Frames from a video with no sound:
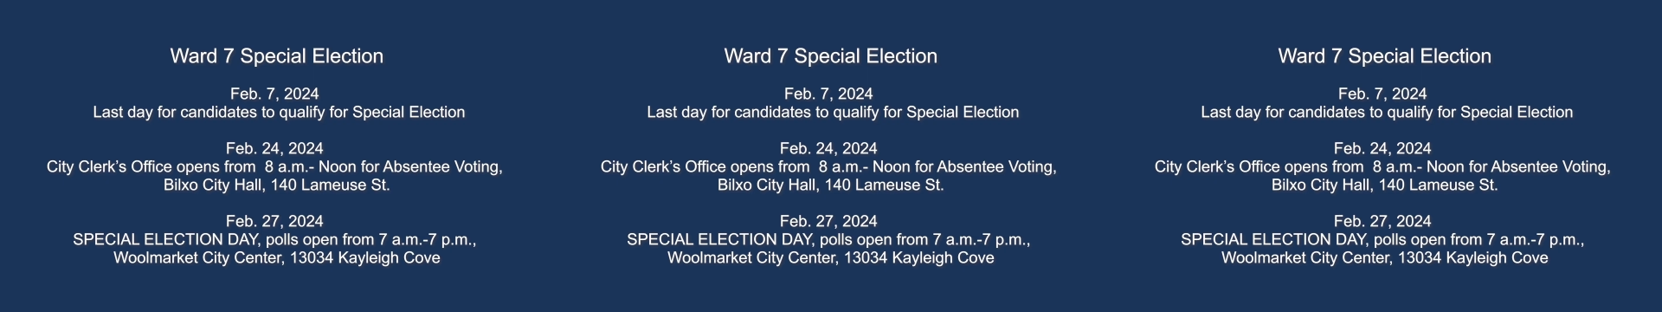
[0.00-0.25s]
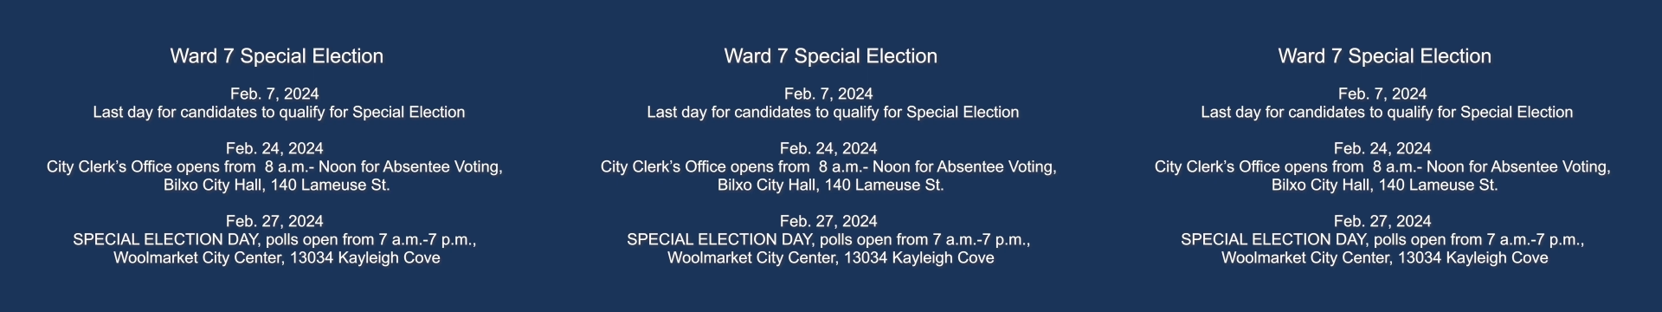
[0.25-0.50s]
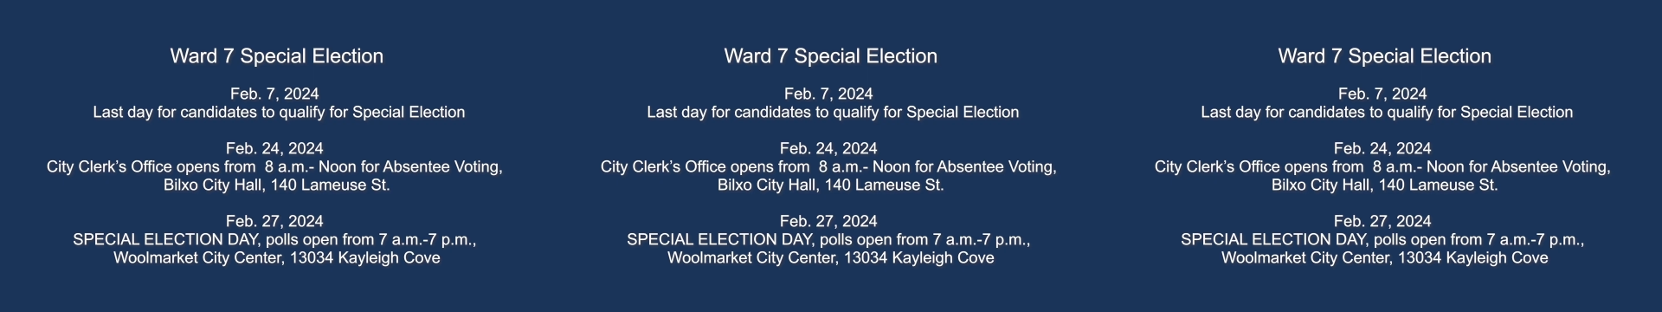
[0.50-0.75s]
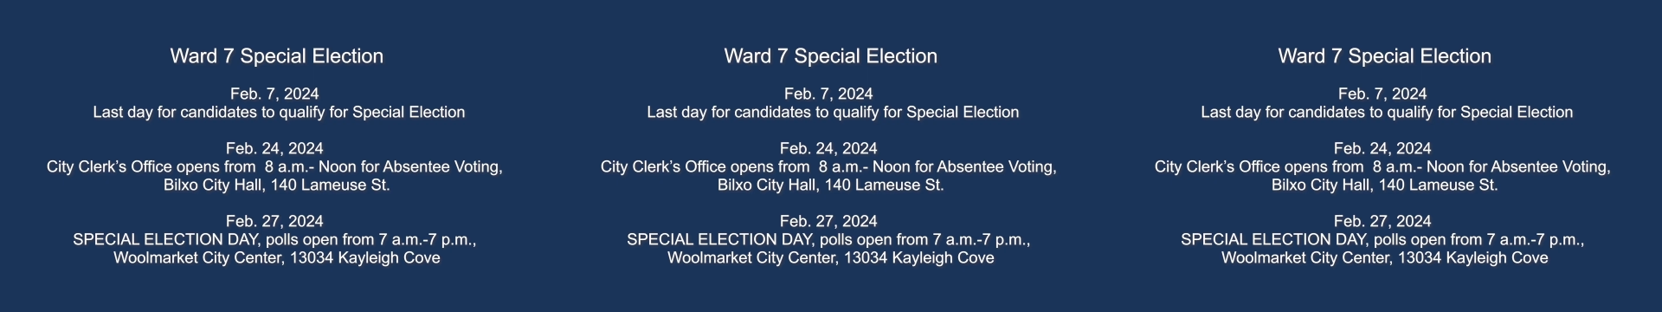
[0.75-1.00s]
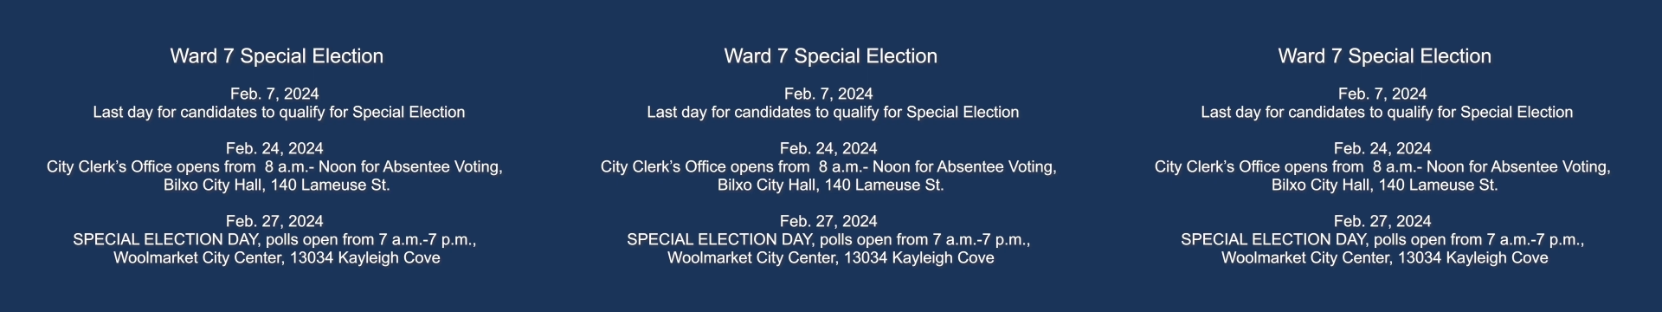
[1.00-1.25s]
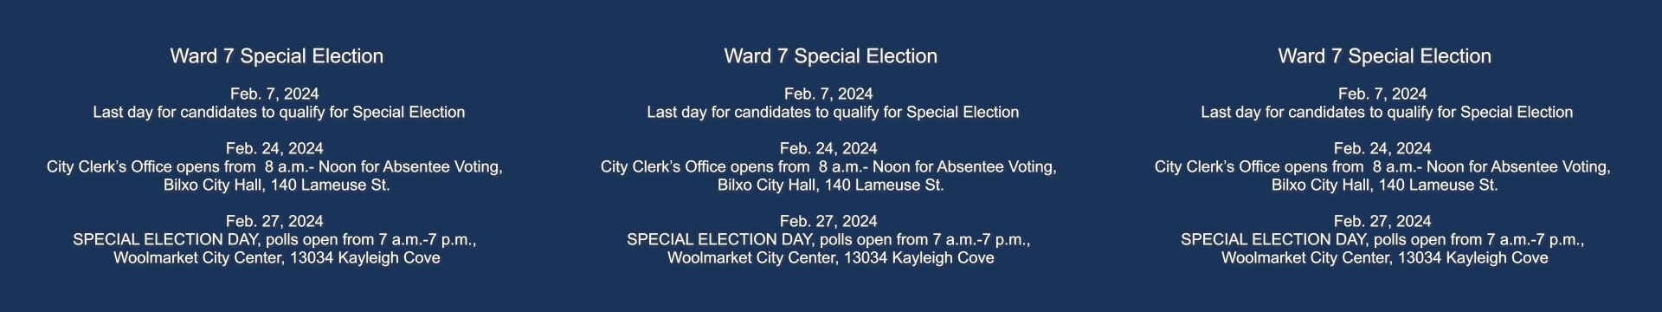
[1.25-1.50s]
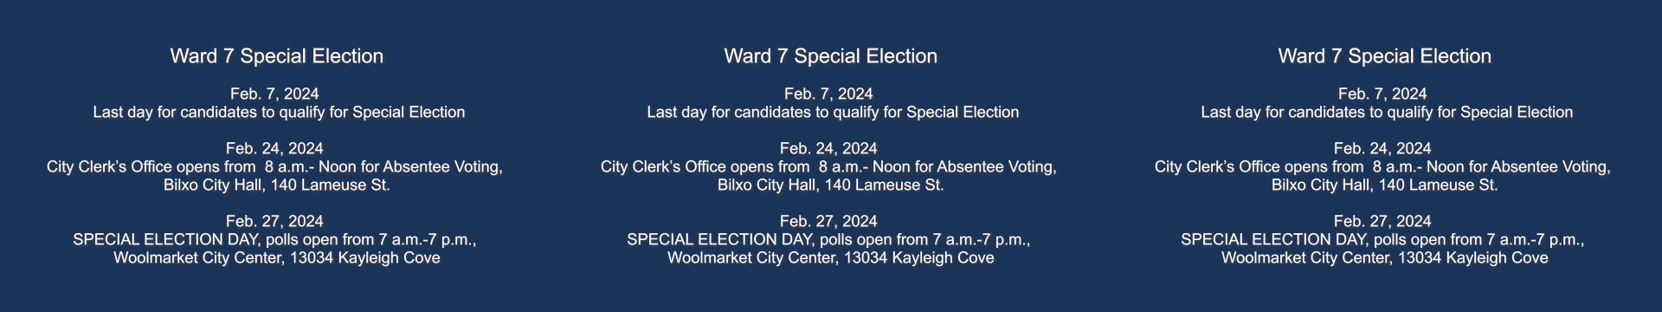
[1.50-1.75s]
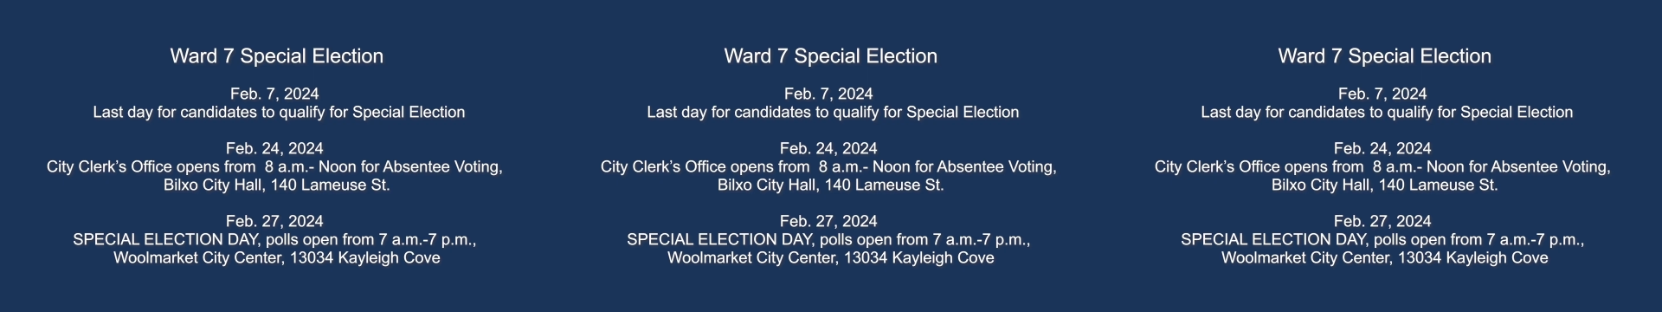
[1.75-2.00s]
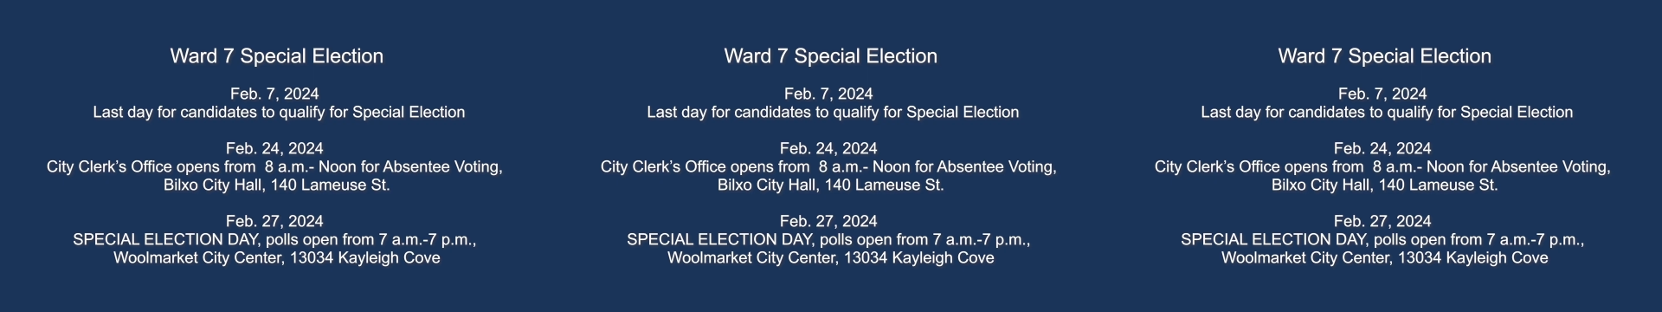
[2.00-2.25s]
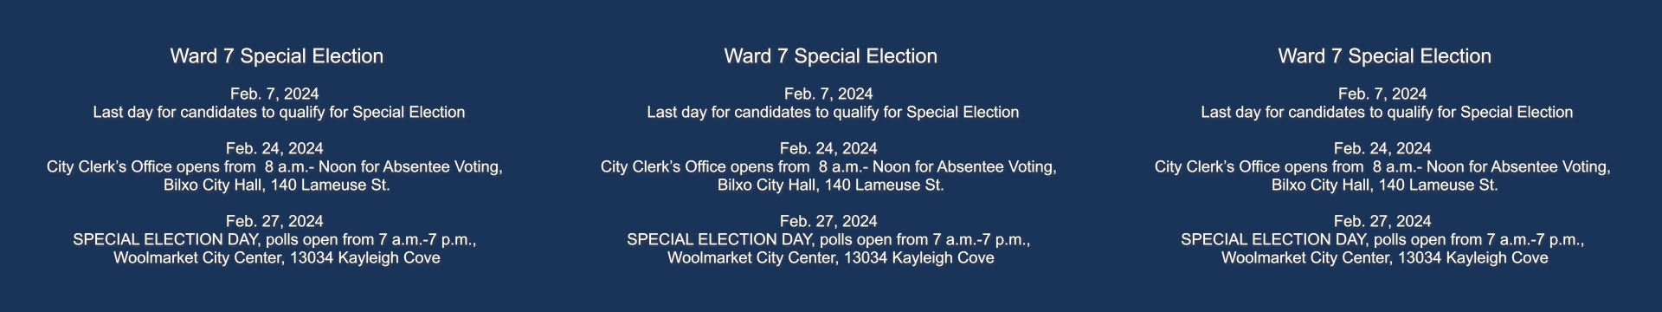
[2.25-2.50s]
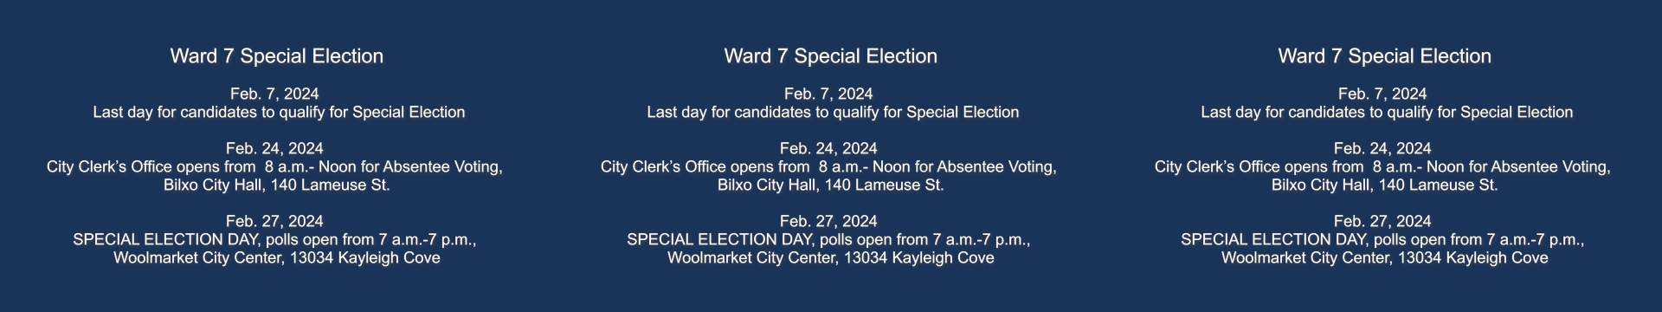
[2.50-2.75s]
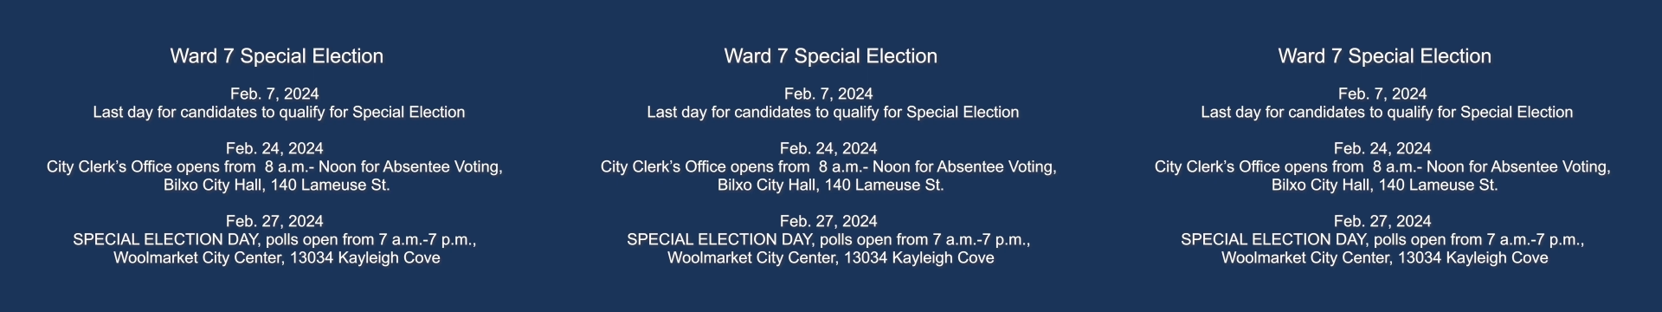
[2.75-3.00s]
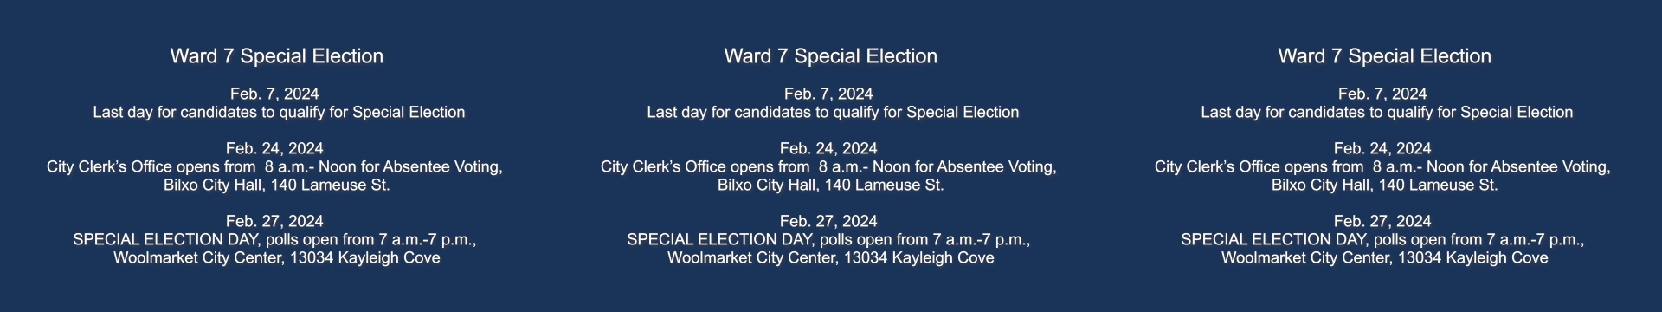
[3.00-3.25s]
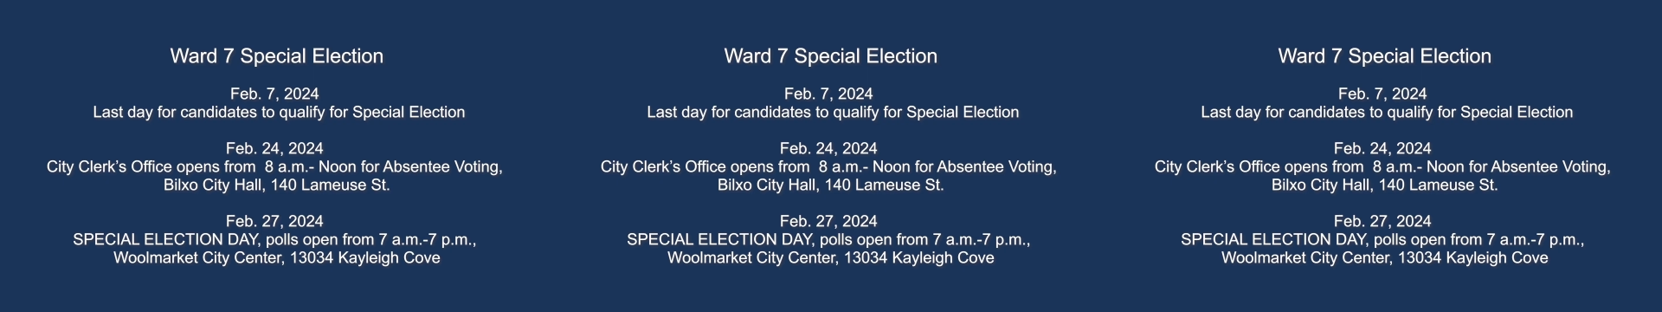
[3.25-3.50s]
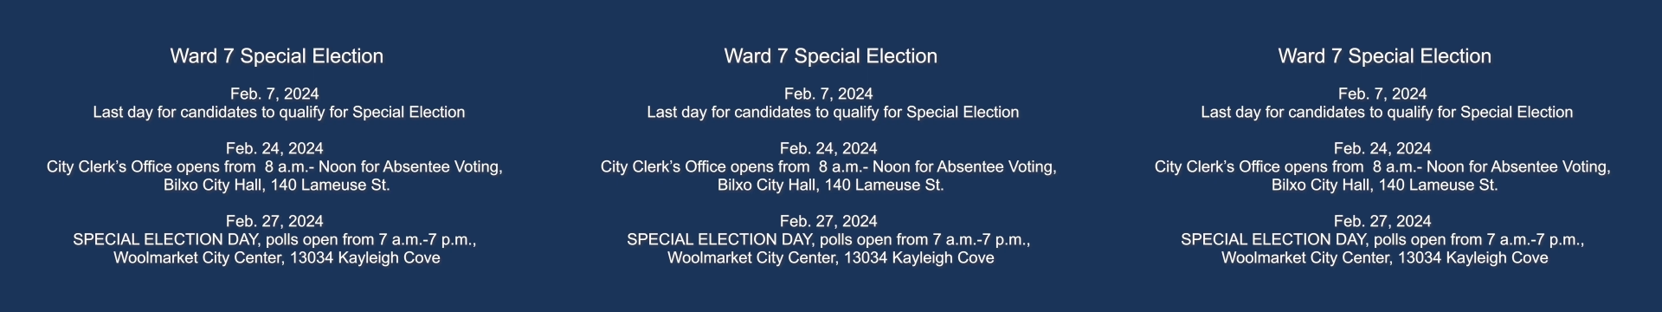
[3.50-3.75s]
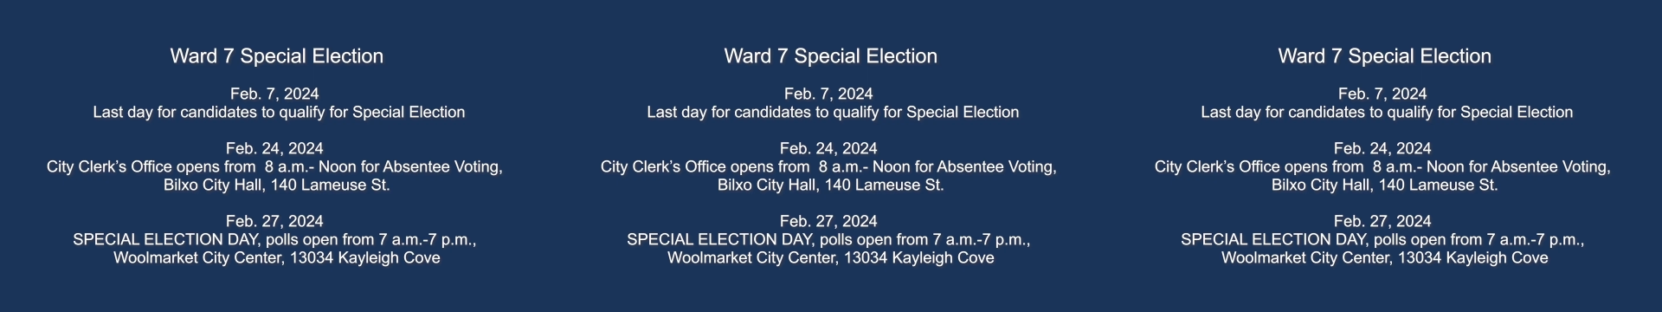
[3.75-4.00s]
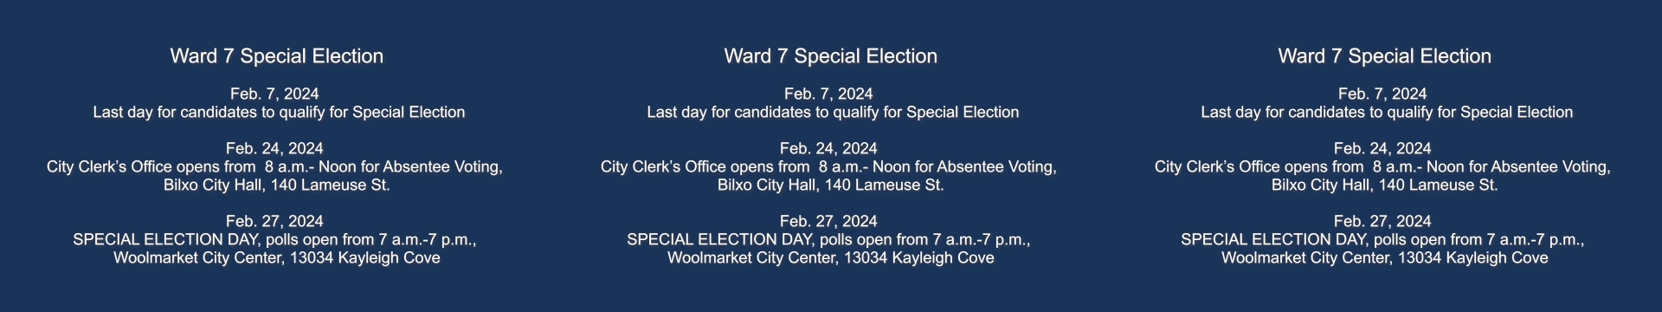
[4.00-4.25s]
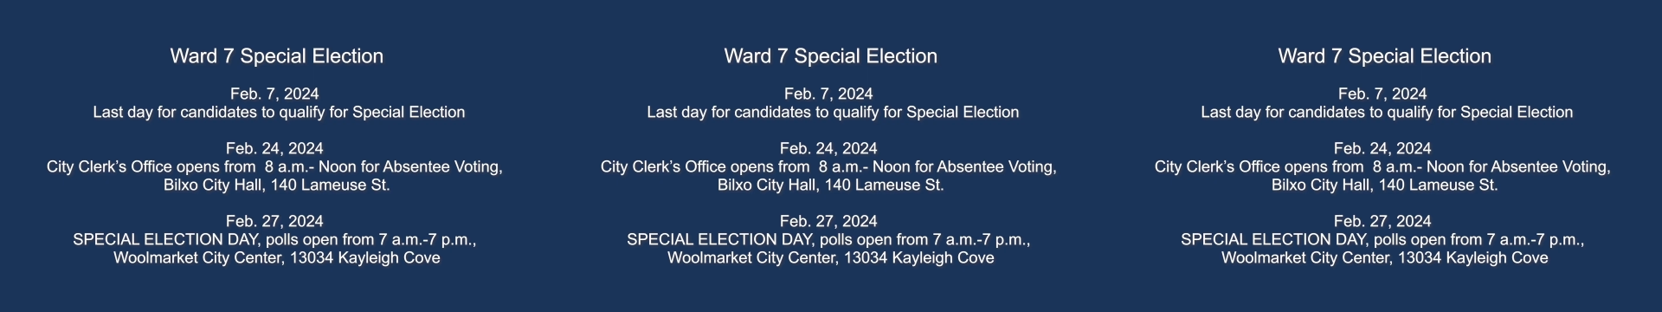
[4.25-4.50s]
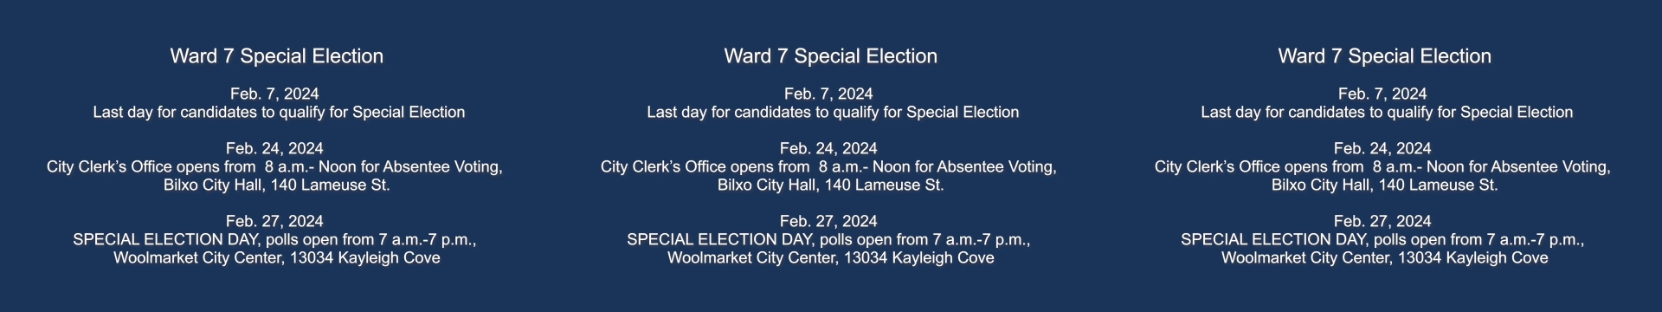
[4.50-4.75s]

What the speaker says: Nobody's mouth can be seen.